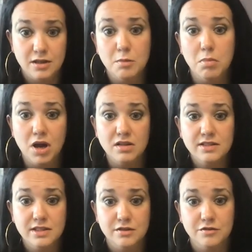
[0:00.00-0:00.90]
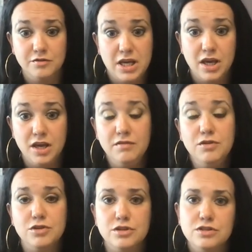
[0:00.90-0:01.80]
compulsive
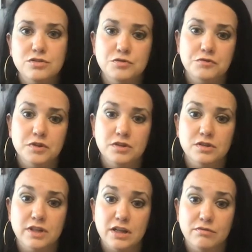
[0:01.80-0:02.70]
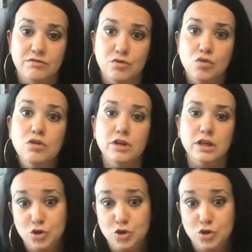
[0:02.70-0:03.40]
behaviors to fill that void.